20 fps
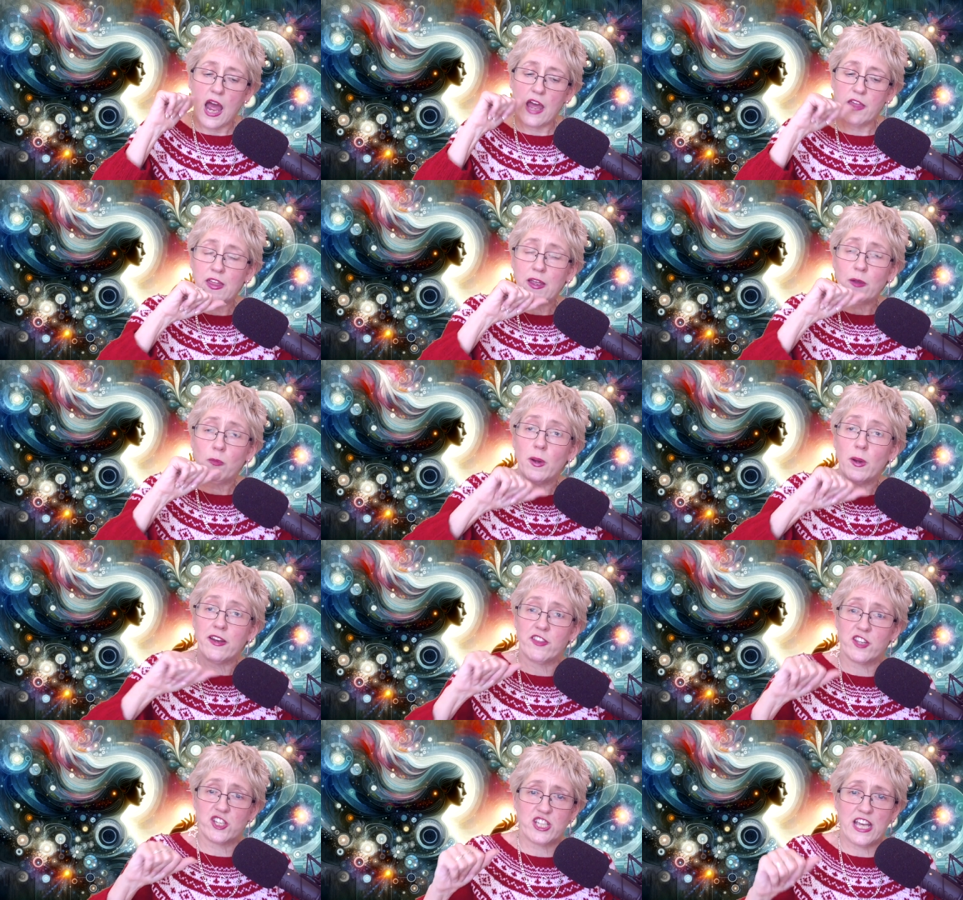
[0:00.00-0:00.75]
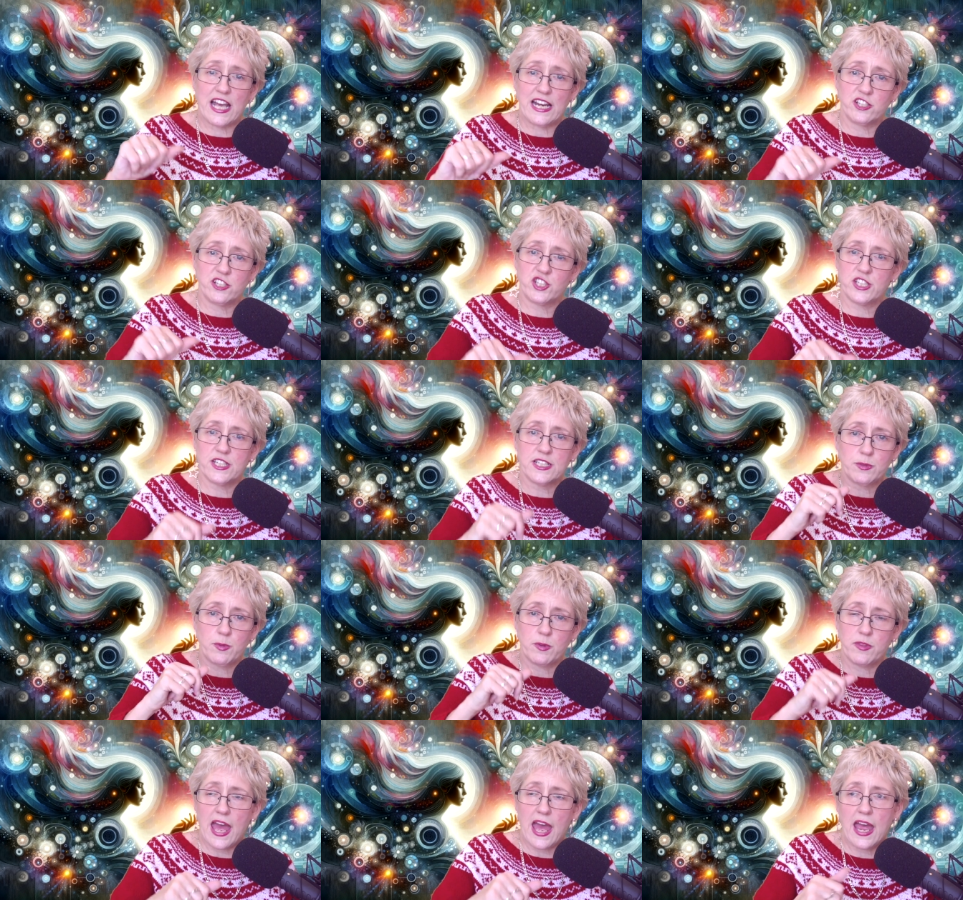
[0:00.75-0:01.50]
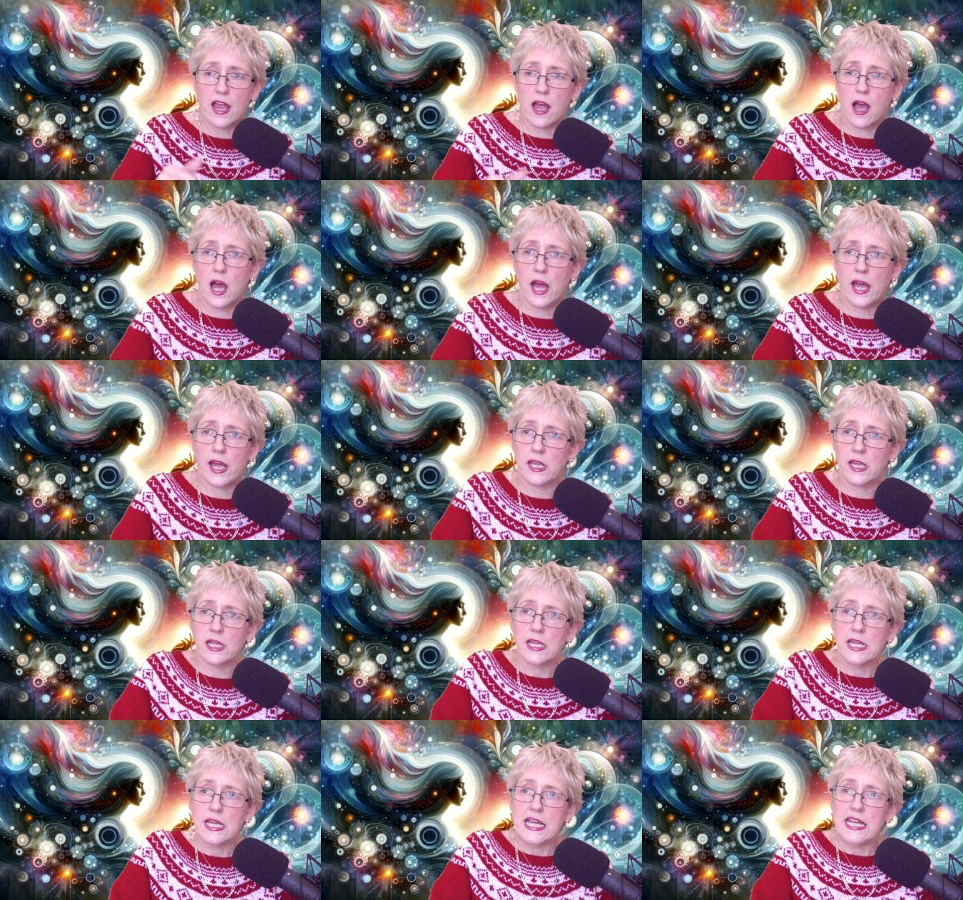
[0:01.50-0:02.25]
I think one of the challenges with
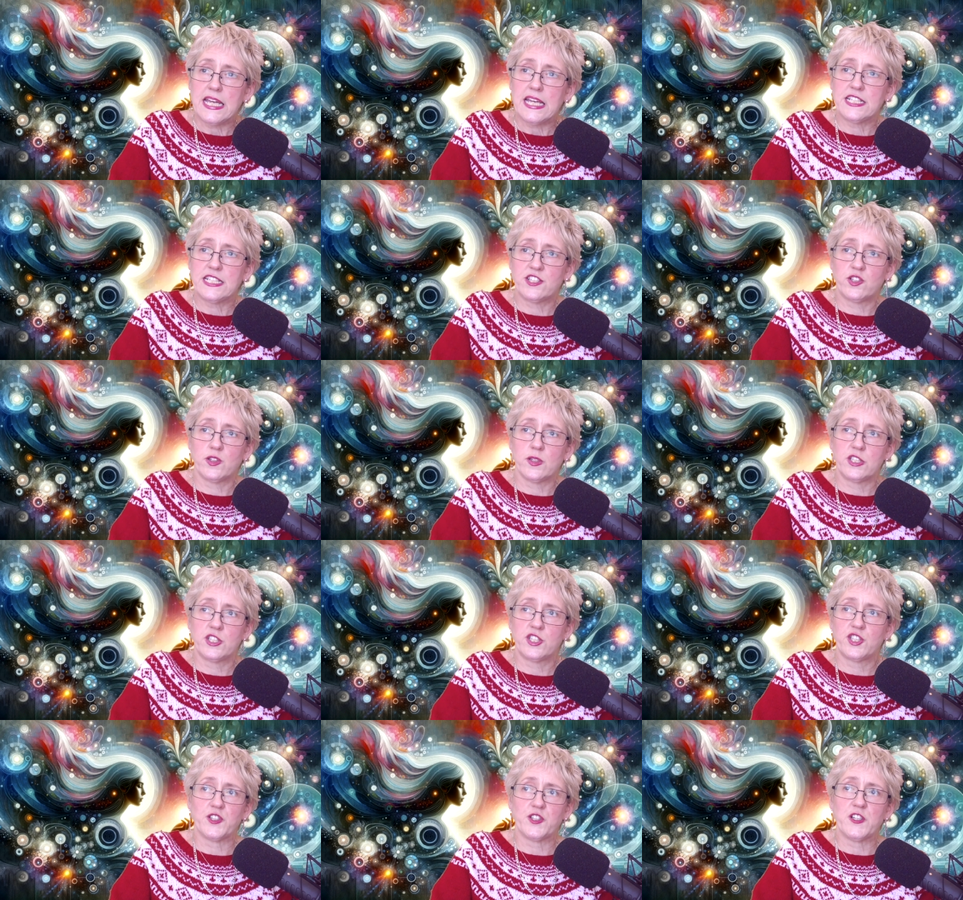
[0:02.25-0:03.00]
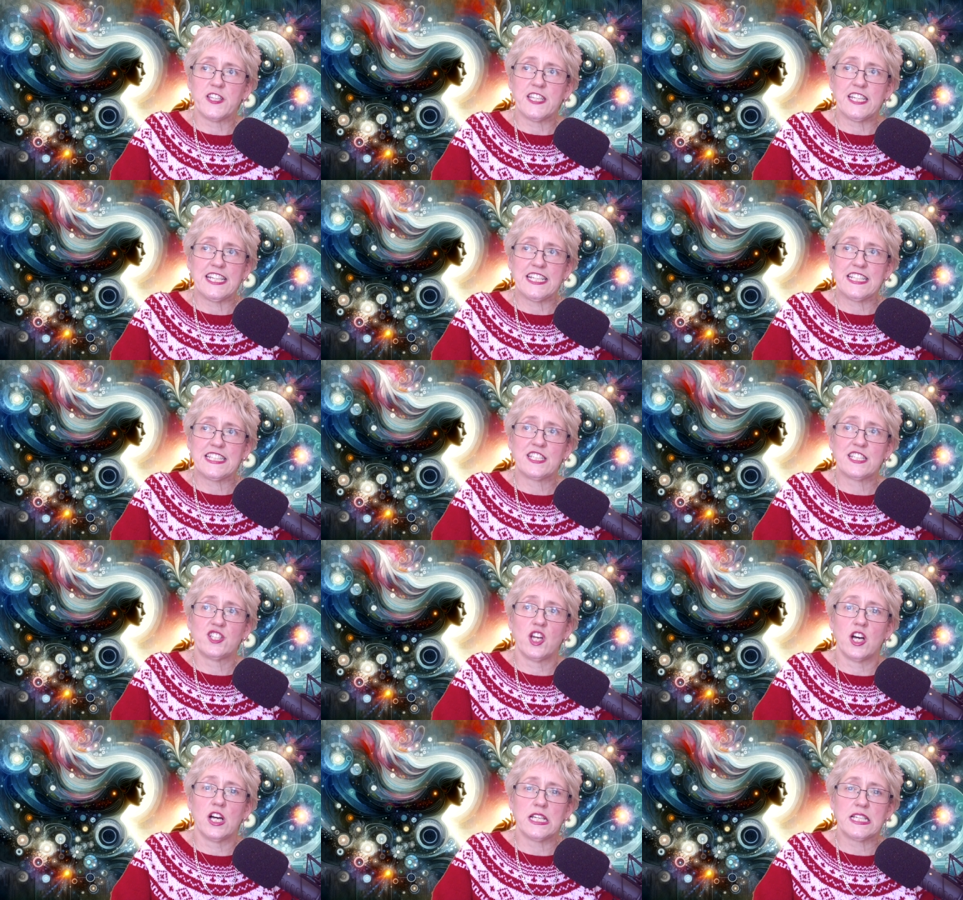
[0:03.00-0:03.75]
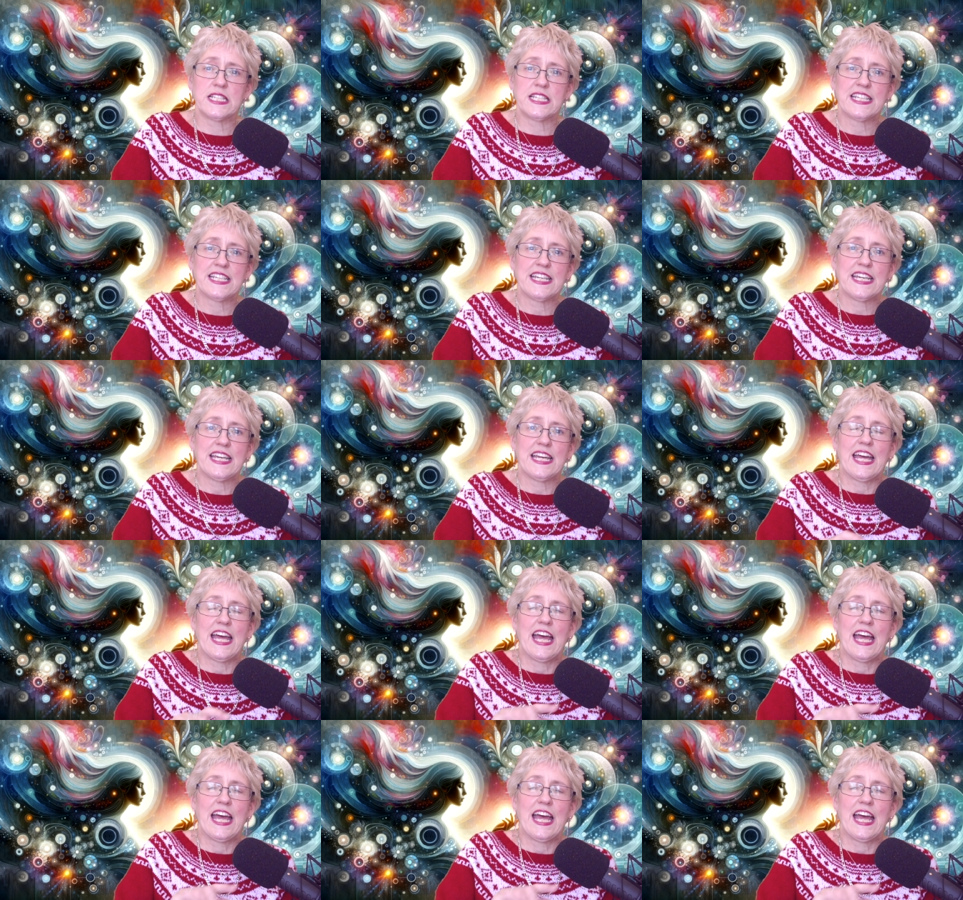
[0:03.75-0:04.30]
AI is to ensure that it's not